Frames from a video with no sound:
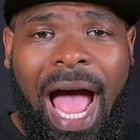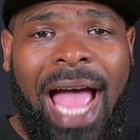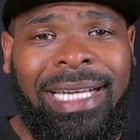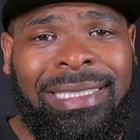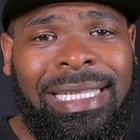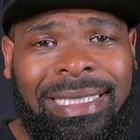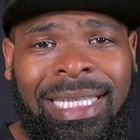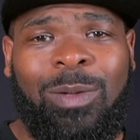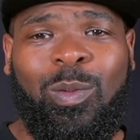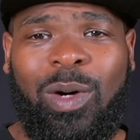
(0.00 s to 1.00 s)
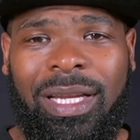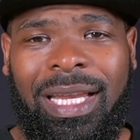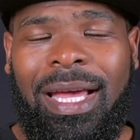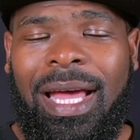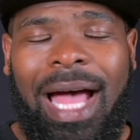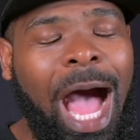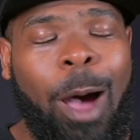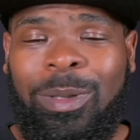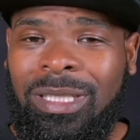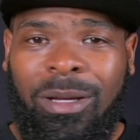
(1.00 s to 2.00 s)
actually did one, I
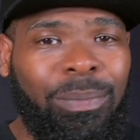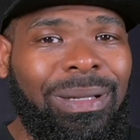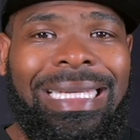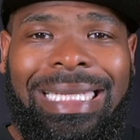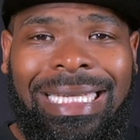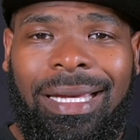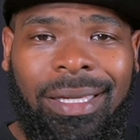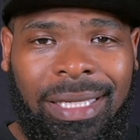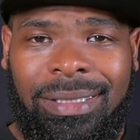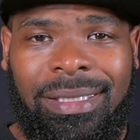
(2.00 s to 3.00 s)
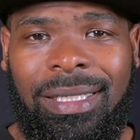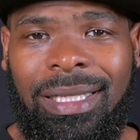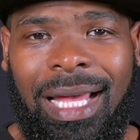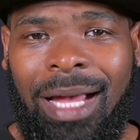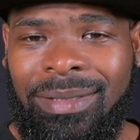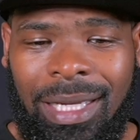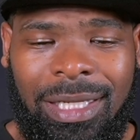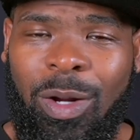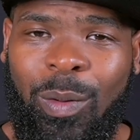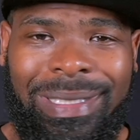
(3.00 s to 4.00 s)
was completely against it. I was like, you
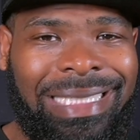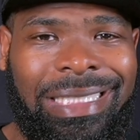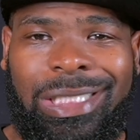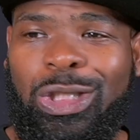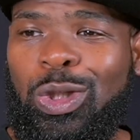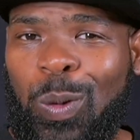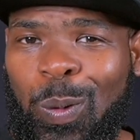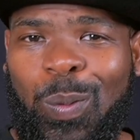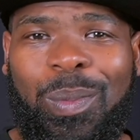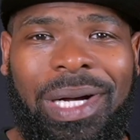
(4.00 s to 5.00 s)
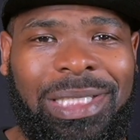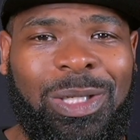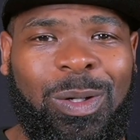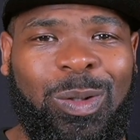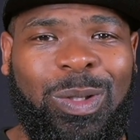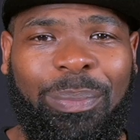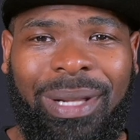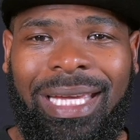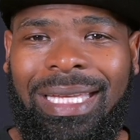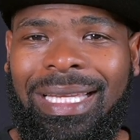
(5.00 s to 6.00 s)
know what, that's just too much on the
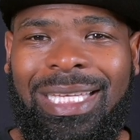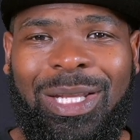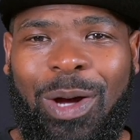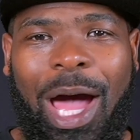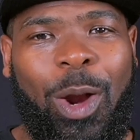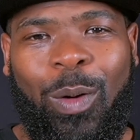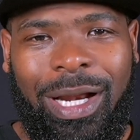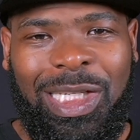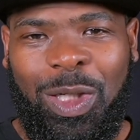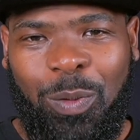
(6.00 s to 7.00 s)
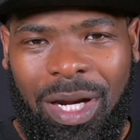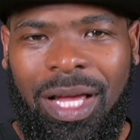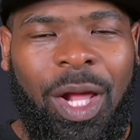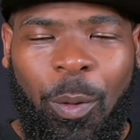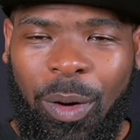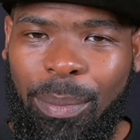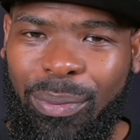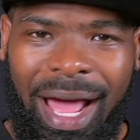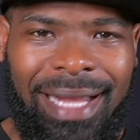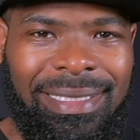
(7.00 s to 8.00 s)
plate. I don't want to deal with a
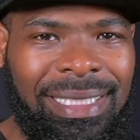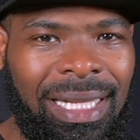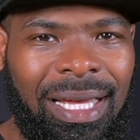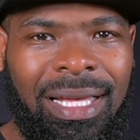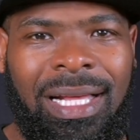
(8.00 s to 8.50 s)
bridezilla.